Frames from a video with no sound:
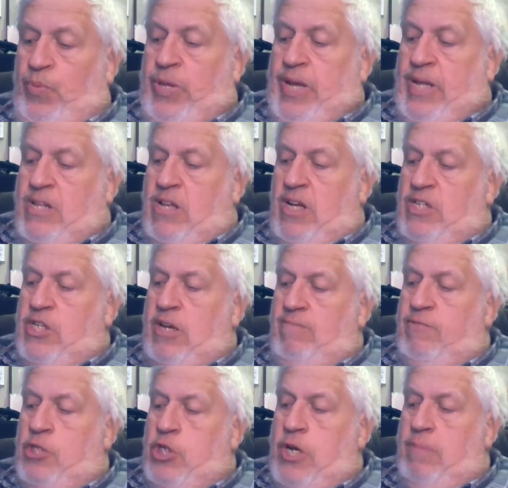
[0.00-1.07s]
It does
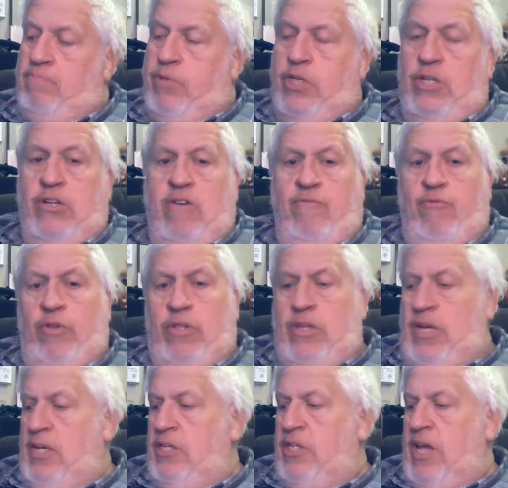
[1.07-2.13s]
have chips and different
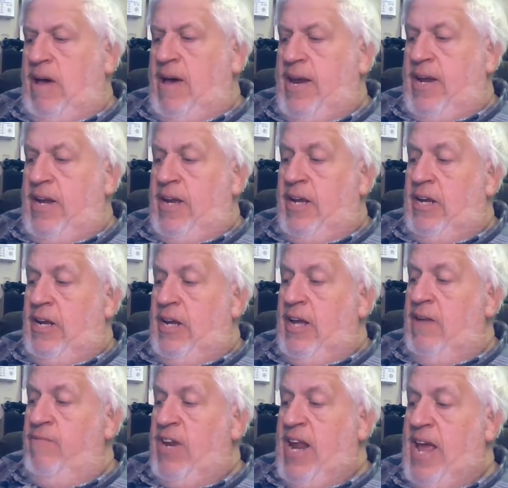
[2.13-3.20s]
things on it. And it
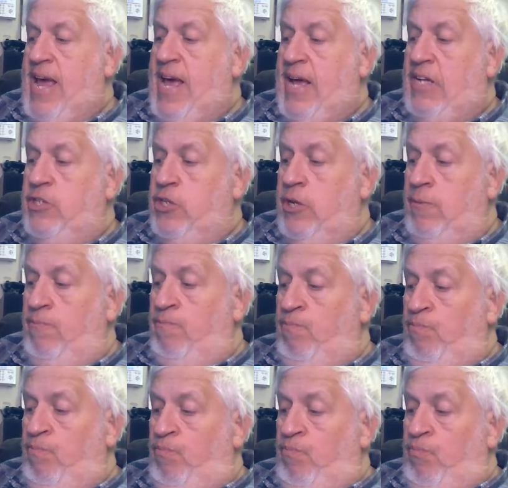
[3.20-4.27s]
even has.
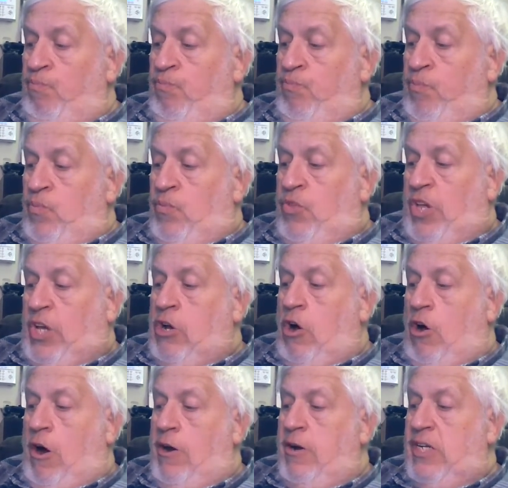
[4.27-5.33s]
The
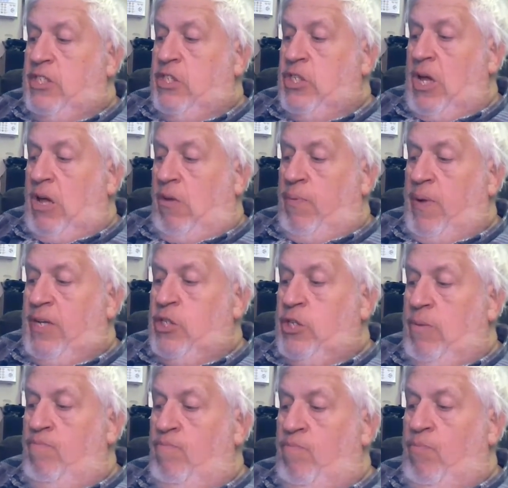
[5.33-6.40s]
card itself has
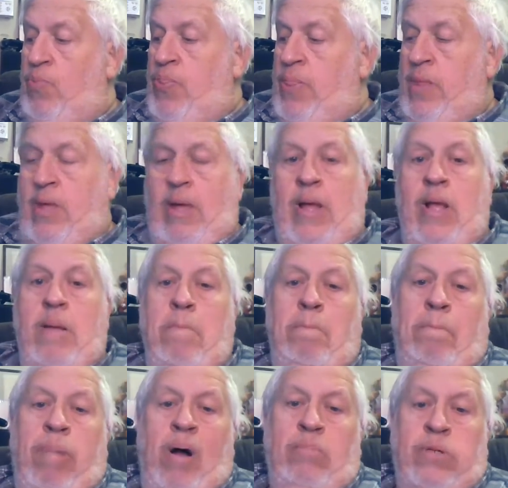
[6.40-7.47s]
some
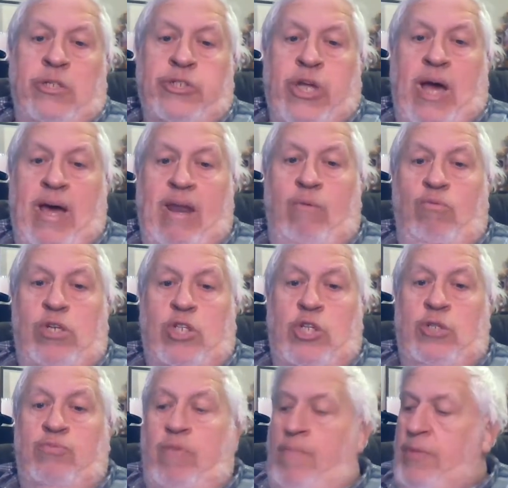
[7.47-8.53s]
bubbles on it, which
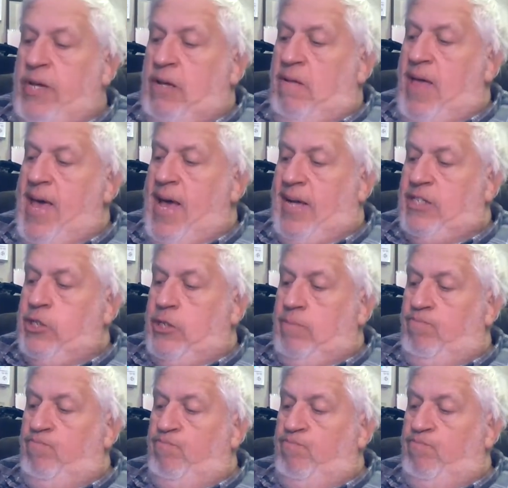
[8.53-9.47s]
is from the glass,